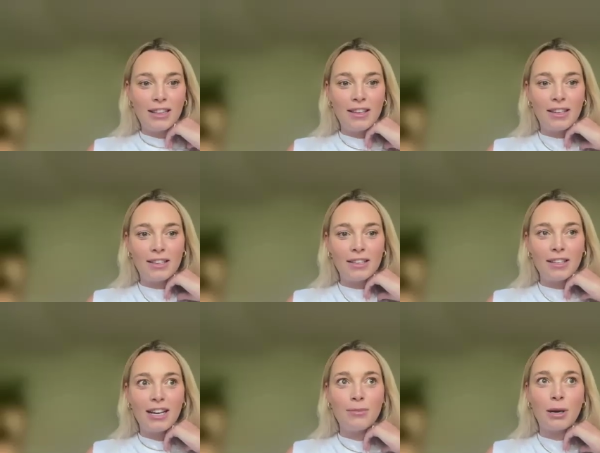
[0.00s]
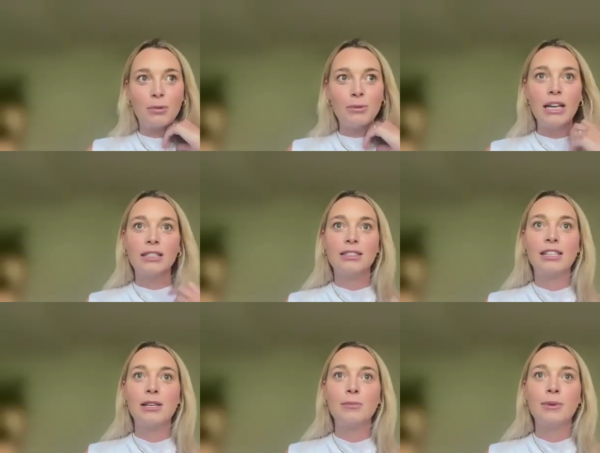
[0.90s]
I think I probably asked
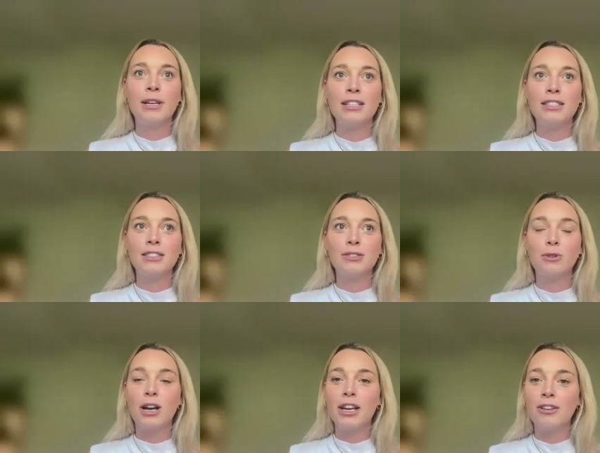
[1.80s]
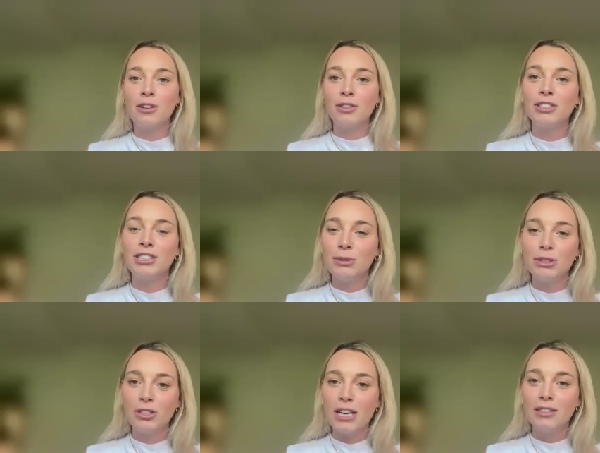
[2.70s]
him and Ryan on your team to
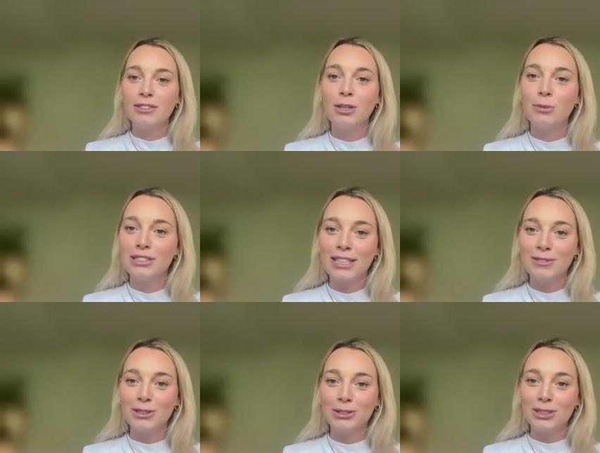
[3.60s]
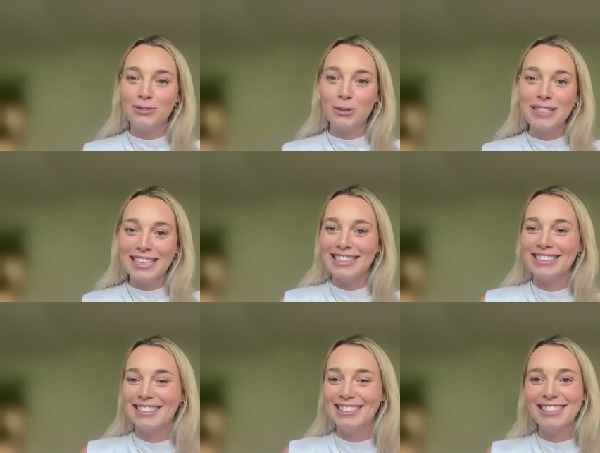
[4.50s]
create so many safe searches for me
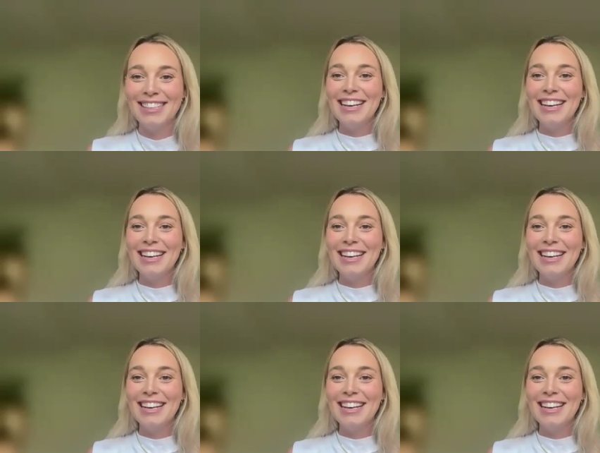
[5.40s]
because